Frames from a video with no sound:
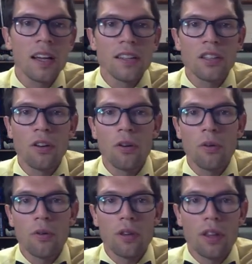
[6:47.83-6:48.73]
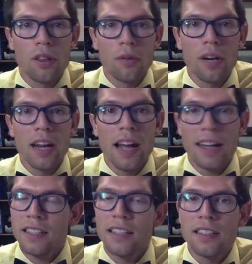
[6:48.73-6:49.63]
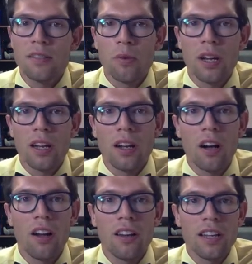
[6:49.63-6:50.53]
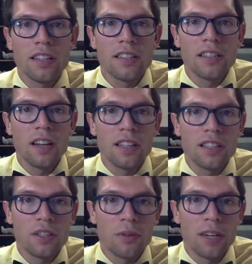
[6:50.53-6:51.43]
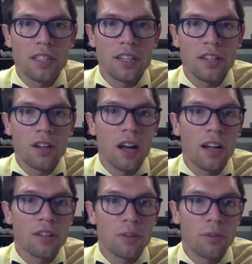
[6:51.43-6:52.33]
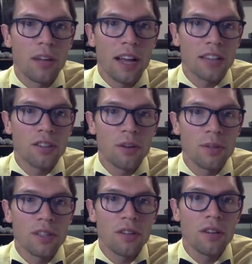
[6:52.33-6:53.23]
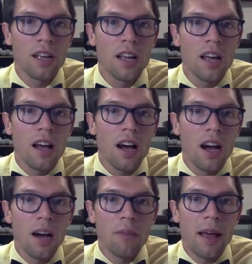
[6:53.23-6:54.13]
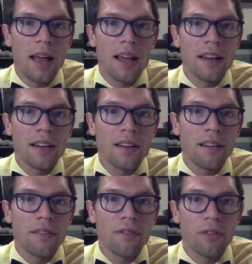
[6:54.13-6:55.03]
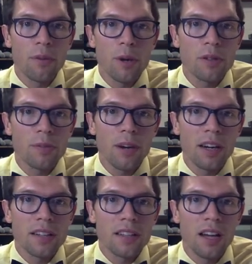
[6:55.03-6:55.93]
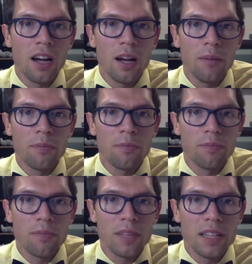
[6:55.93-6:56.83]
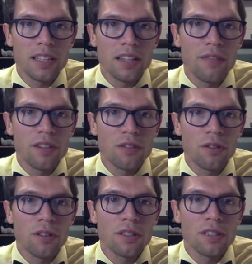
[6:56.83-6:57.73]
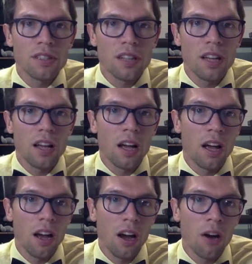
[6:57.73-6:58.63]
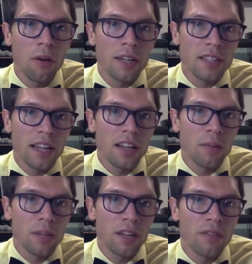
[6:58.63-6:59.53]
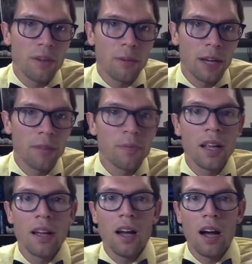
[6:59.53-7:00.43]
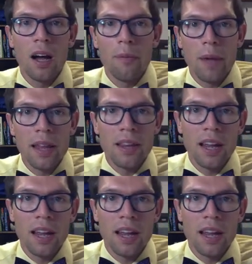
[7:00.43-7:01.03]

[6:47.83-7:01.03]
So the 3 X's, we call this situation triple X chromosome. And for the most part, these individuals always end up being female, and